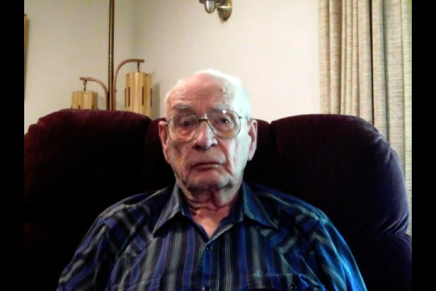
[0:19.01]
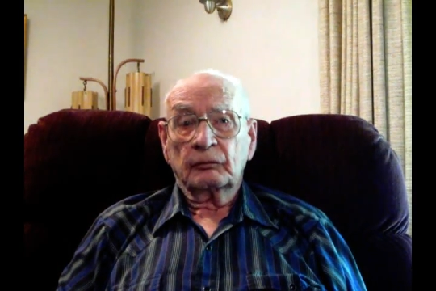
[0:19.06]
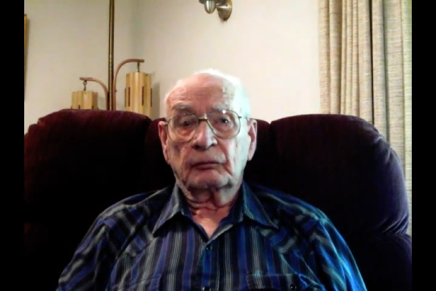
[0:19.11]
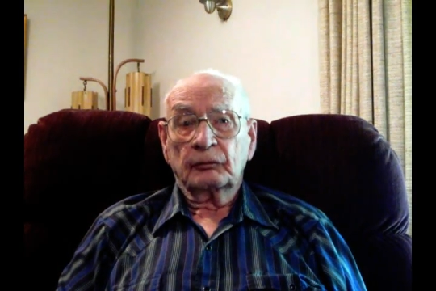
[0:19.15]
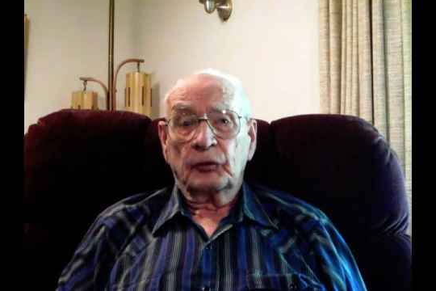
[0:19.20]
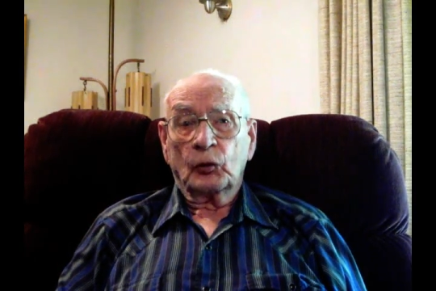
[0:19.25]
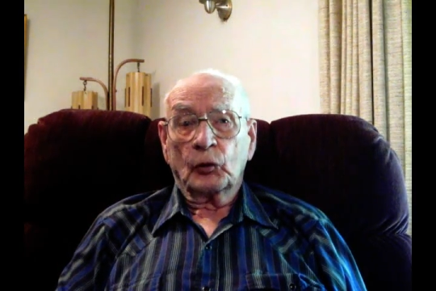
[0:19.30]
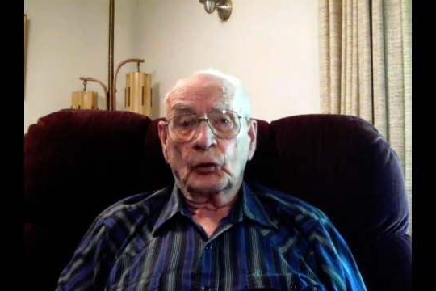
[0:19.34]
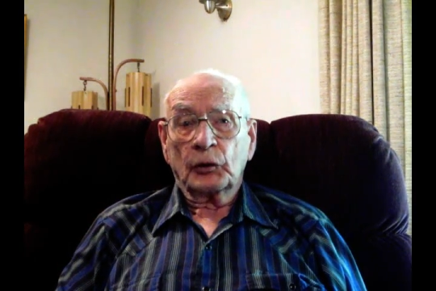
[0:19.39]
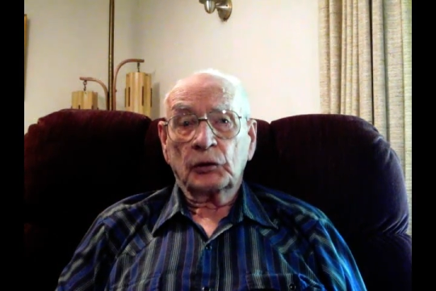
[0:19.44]

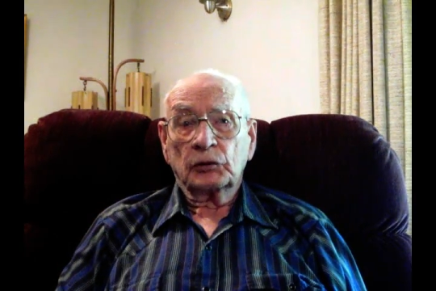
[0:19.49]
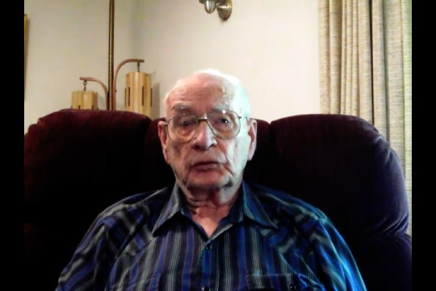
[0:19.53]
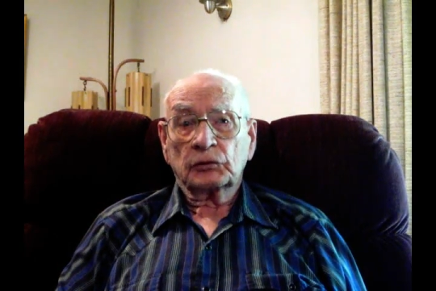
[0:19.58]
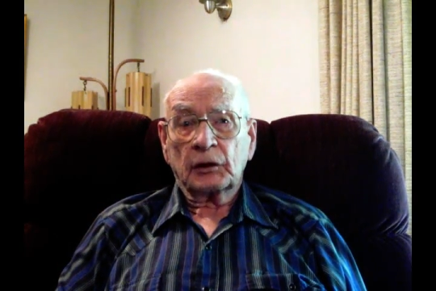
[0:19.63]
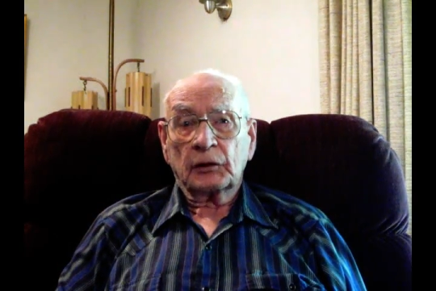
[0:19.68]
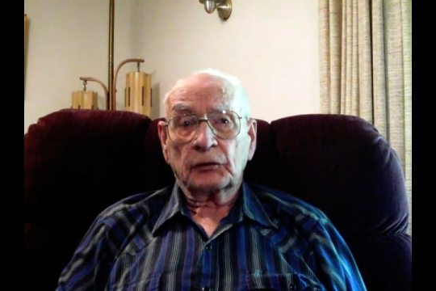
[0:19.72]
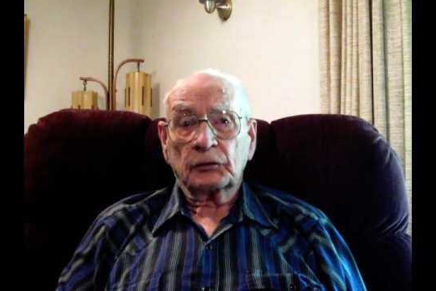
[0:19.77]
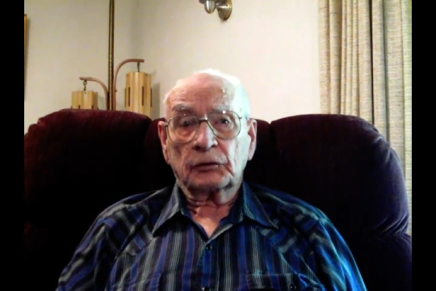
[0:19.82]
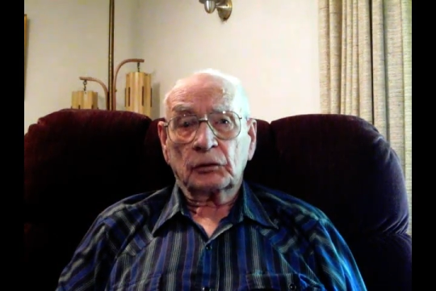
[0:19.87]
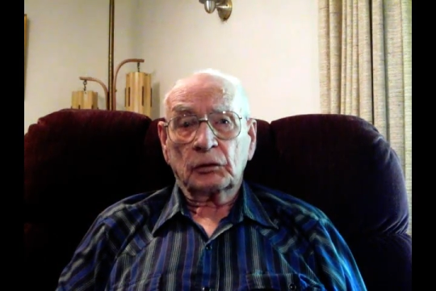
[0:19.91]
40s
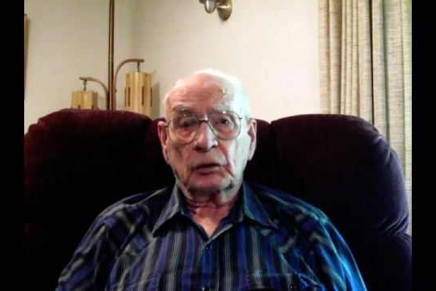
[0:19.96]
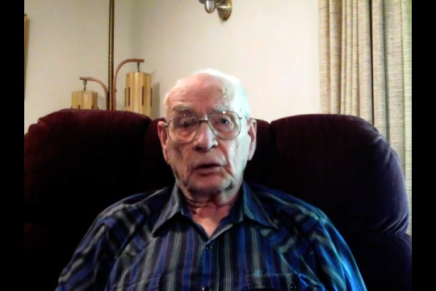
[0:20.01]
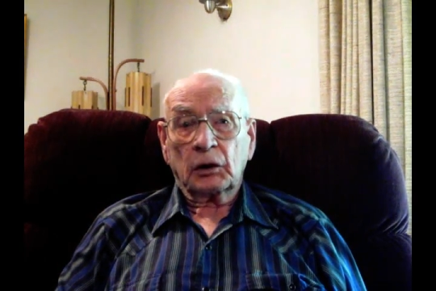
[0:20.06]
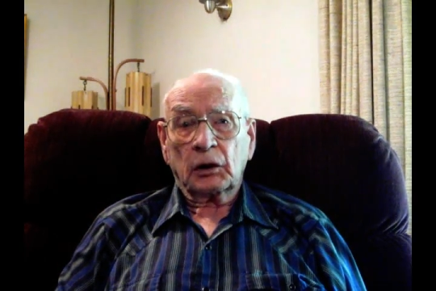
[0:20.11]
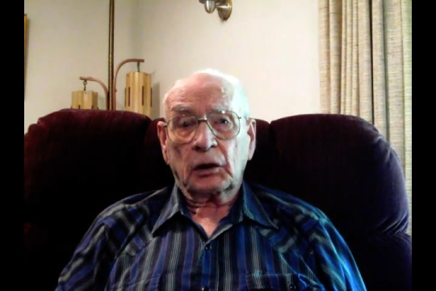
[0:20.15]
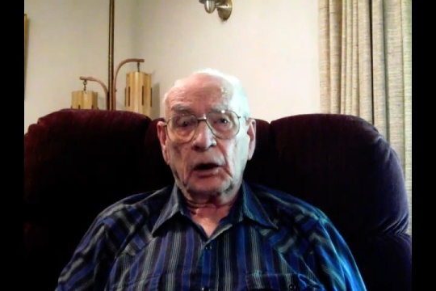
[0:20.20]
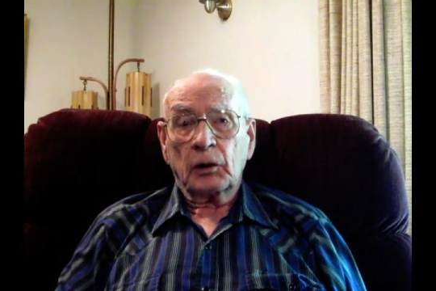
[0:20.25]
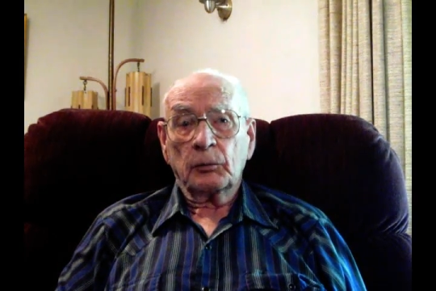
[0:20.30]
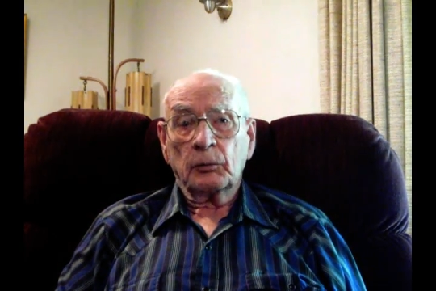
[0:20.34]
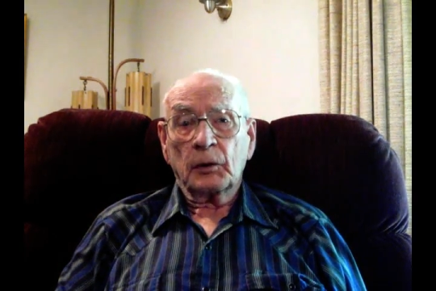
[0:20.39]
after I
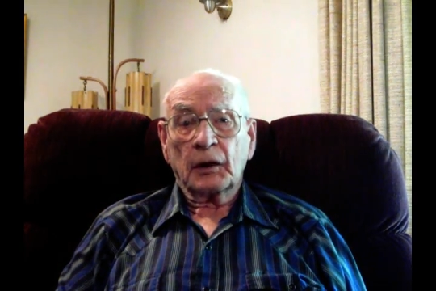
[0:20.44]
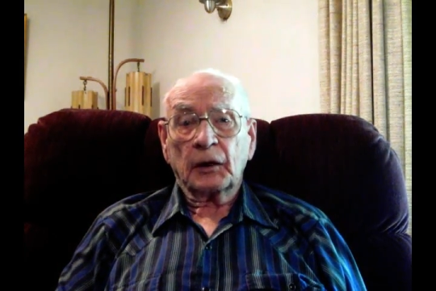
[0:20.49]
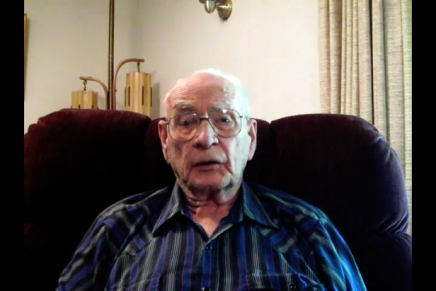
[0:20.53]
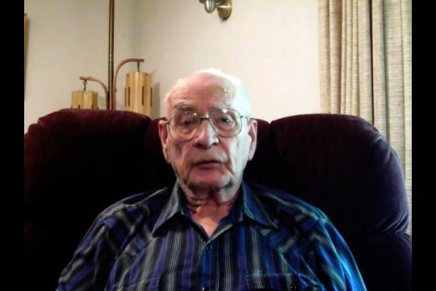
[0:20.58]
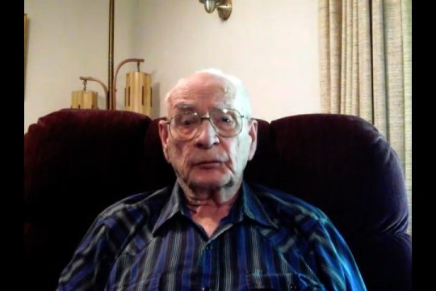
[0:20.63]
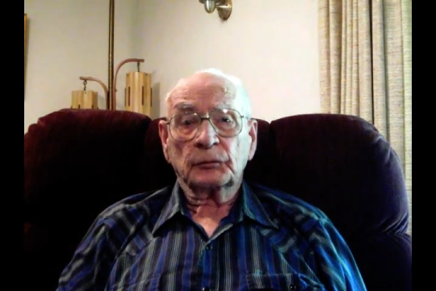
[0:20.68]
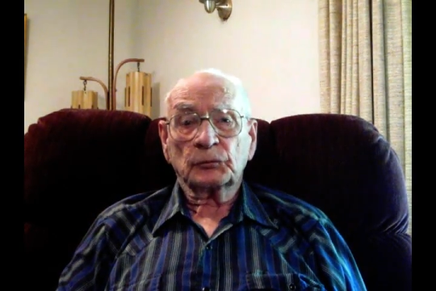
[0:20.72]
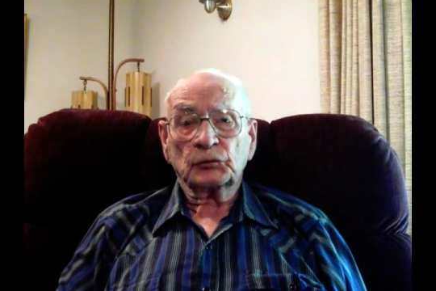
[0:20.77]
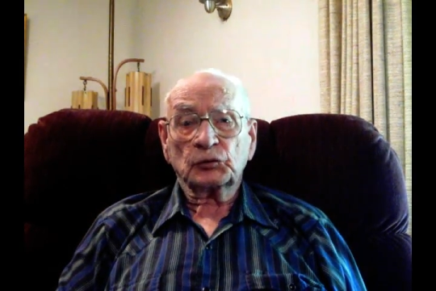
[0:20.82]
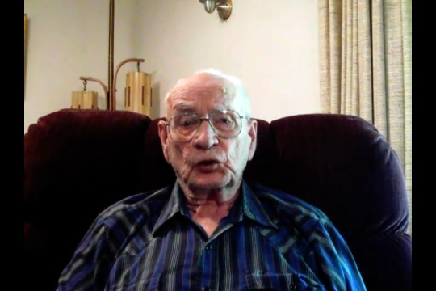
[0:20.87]
came back
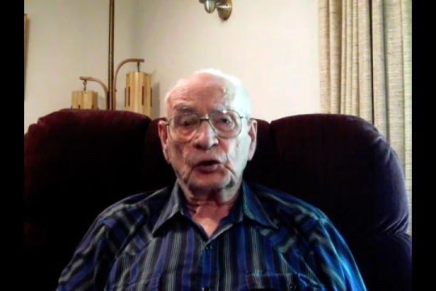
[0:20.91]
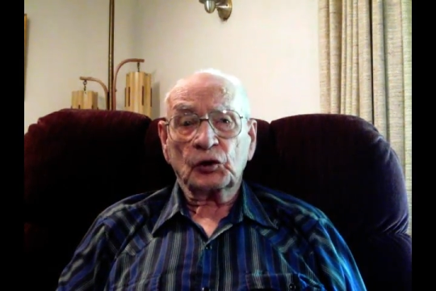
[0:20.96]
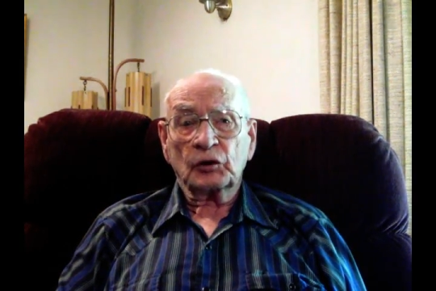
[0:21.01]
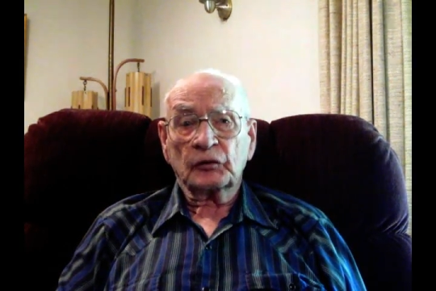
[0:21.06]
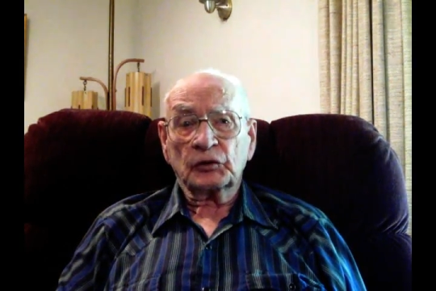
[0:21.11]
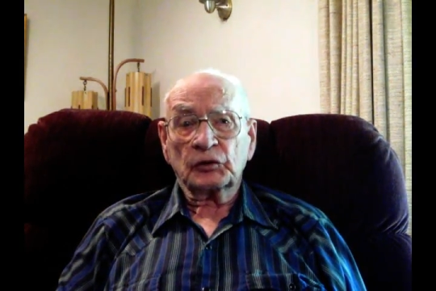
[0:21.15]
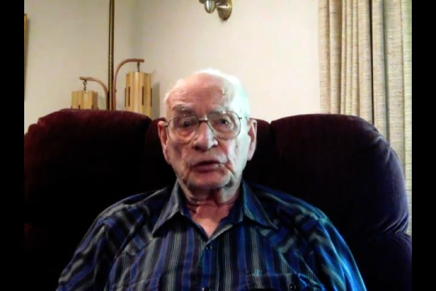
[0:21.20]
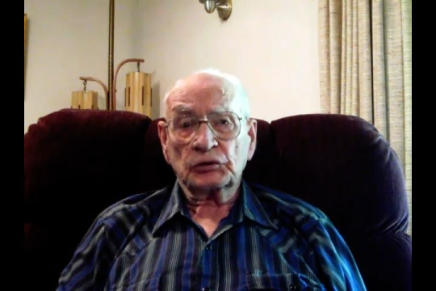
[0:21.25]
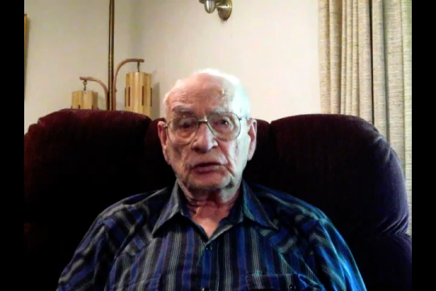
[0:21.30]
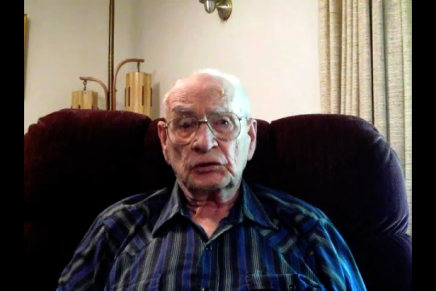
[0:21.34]
from
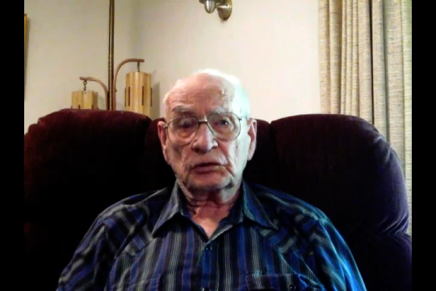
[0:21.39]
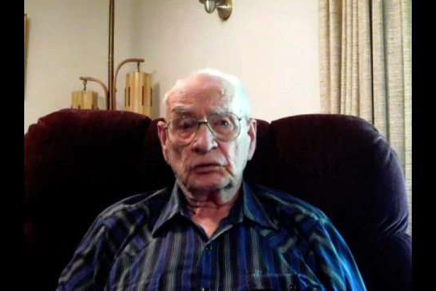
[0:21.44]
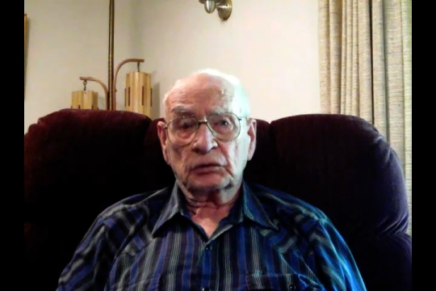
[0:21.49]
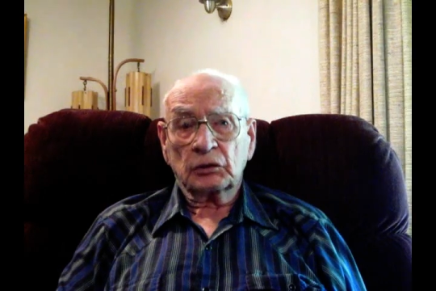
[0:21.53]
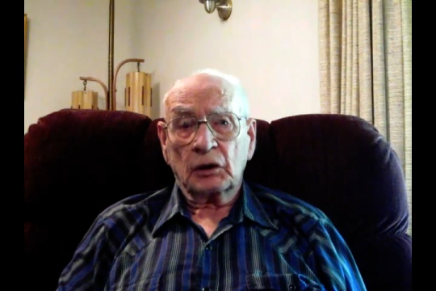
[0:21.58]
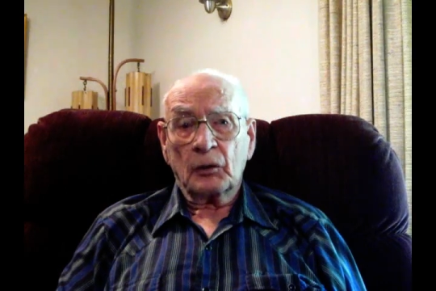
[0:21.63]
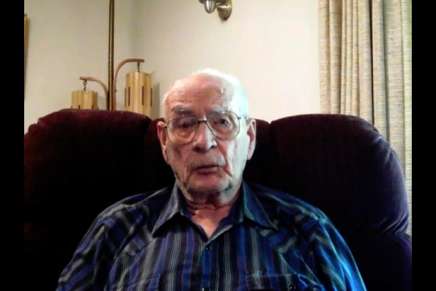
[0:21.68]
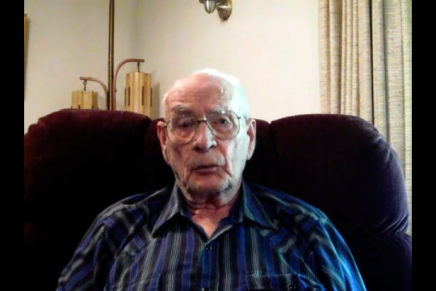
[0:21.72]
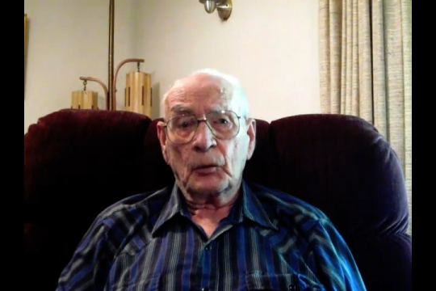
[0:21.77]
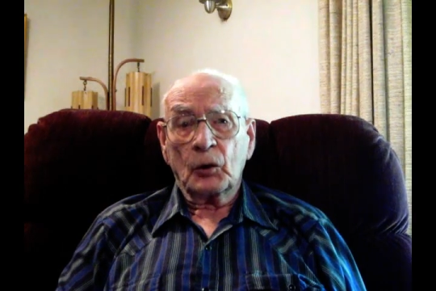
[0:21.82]
service and
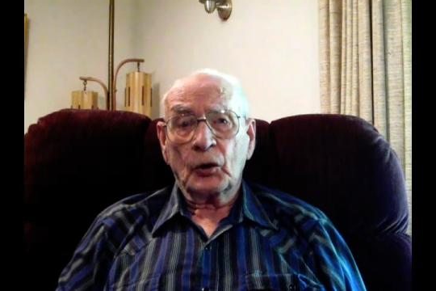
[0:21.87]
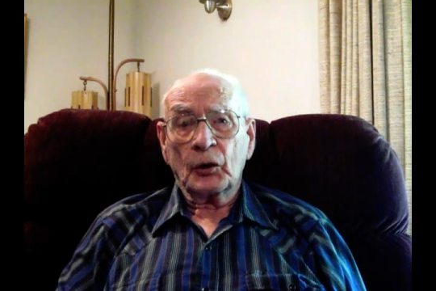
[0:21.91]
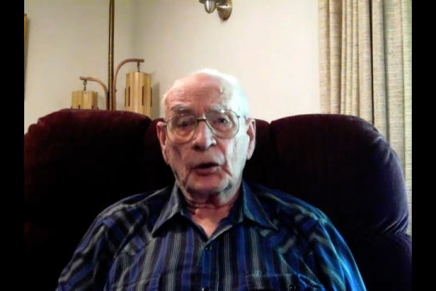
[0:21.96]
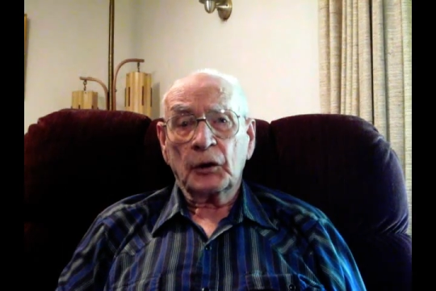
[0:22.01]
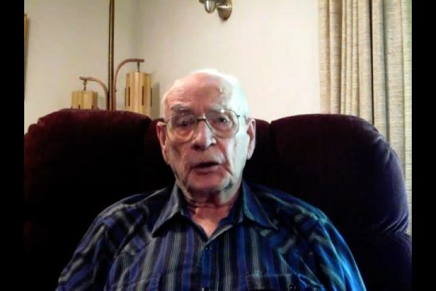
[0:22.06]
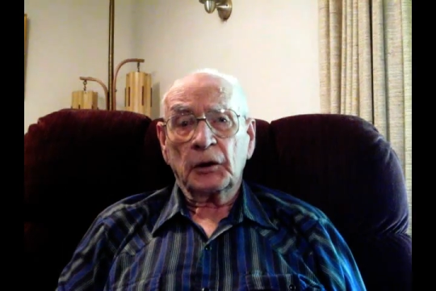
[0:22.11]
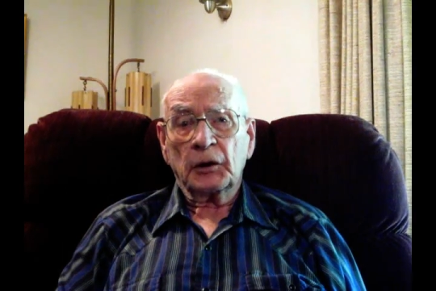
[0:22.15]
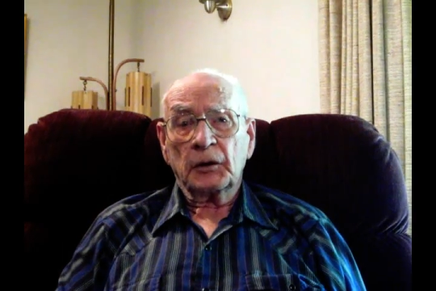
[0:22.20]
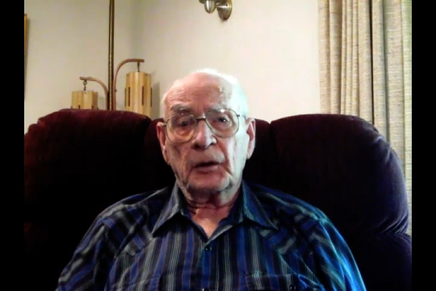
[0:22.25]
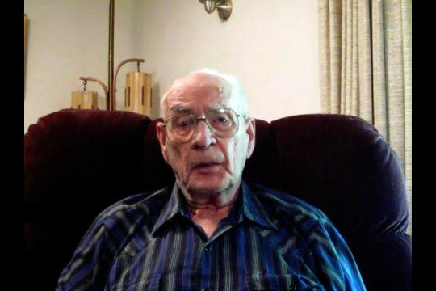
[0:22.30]
got married.